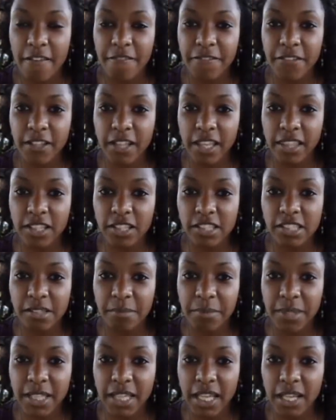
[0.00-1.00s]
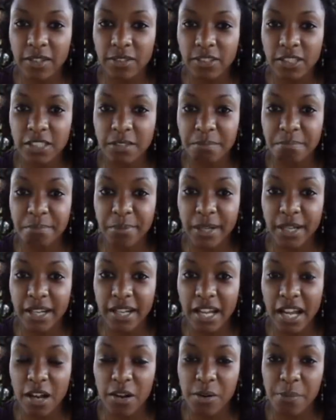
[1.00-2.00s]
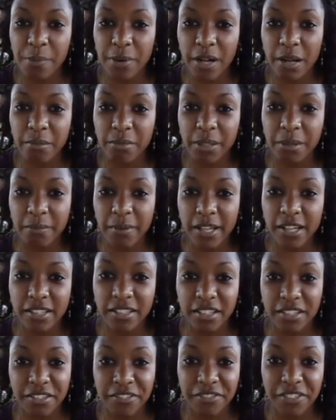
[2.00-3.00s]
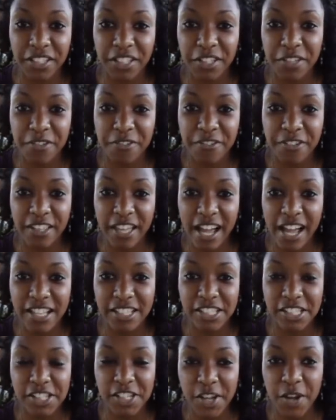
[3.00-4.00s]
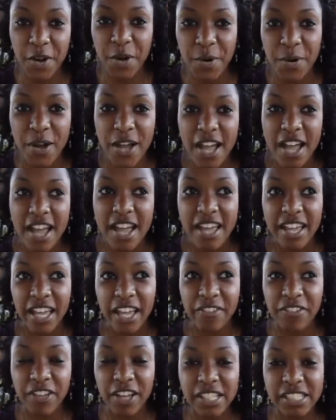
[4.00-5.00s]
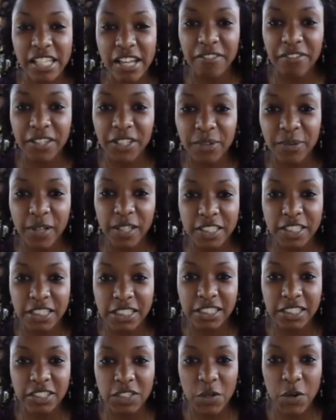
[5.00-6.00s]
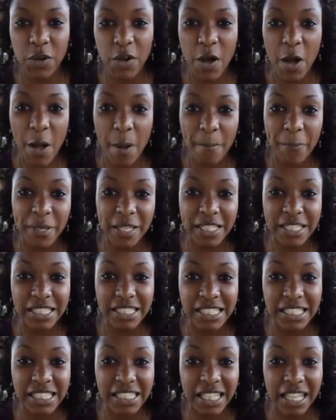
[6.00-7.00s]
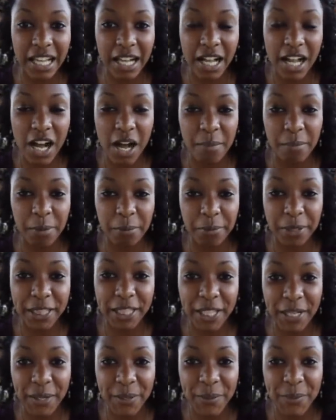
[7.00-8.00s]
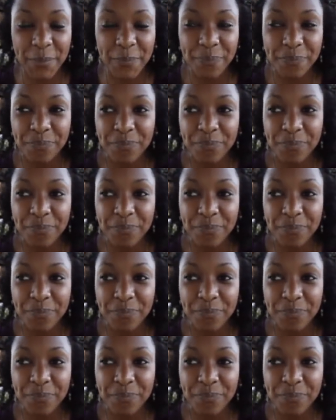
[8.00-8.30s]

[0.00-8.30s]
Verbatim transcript: feel like there's something else, but I'll probably make another video for that. So if you guys have any questions or comments, comment below.